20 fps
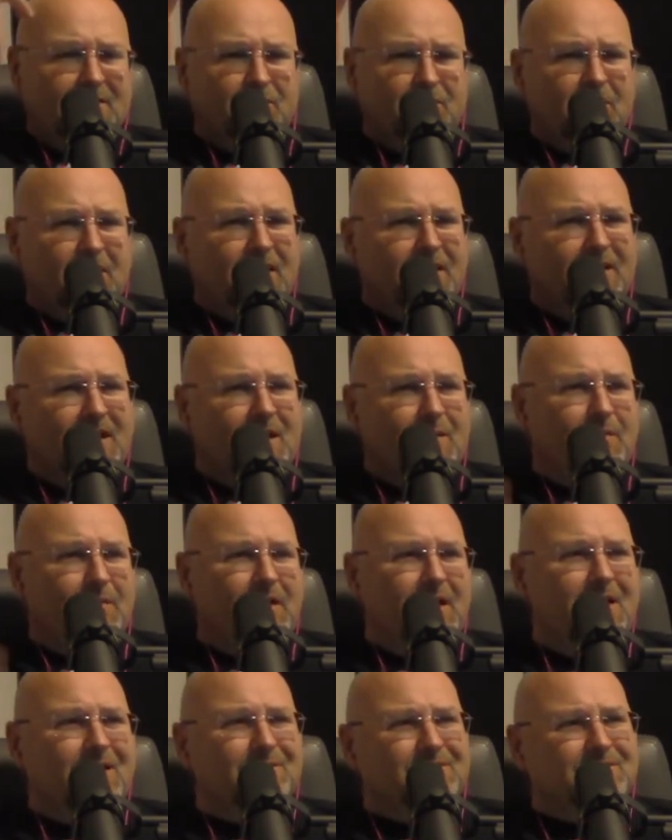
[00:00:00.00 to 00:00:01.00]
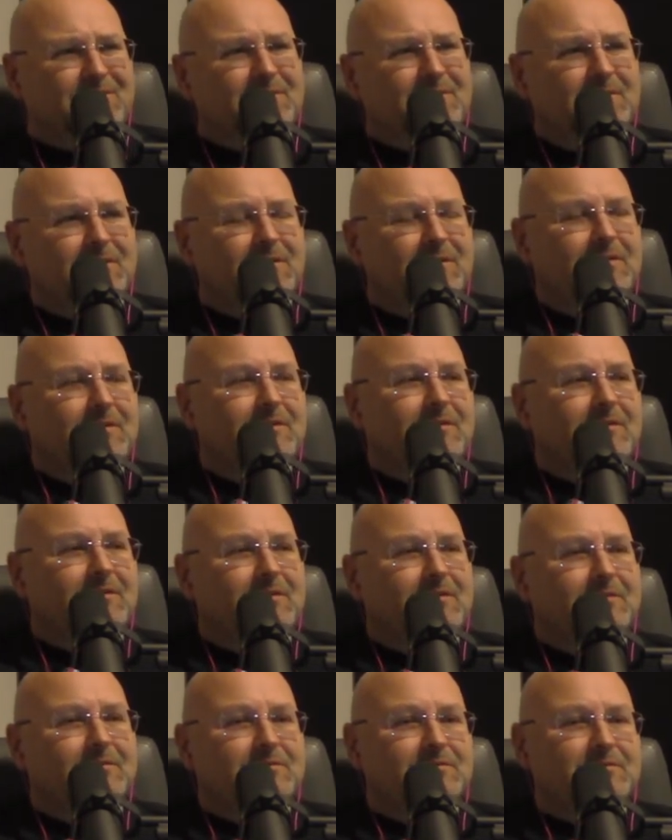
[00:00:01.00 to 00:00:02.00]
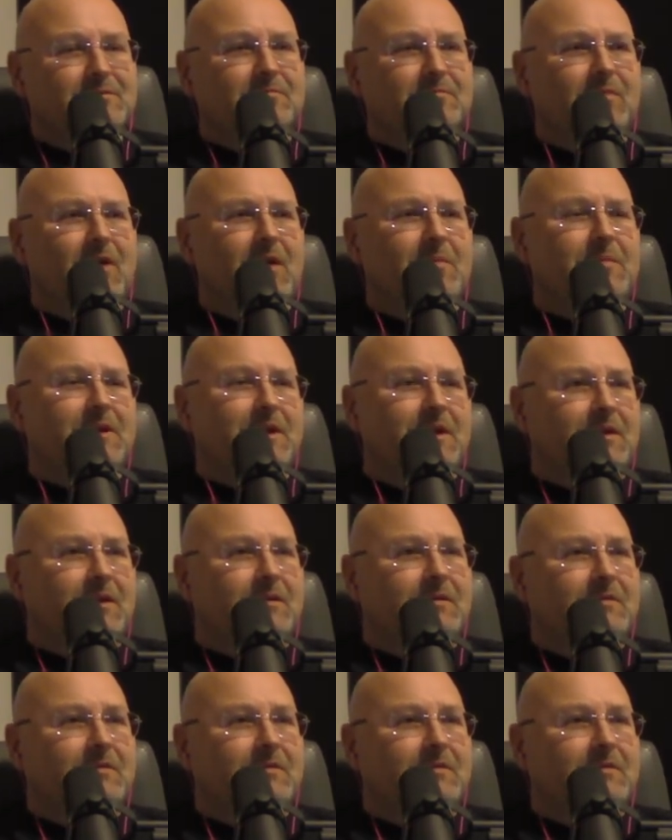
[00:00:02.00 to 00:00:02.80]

book I can't pronounce, Deuteronomy.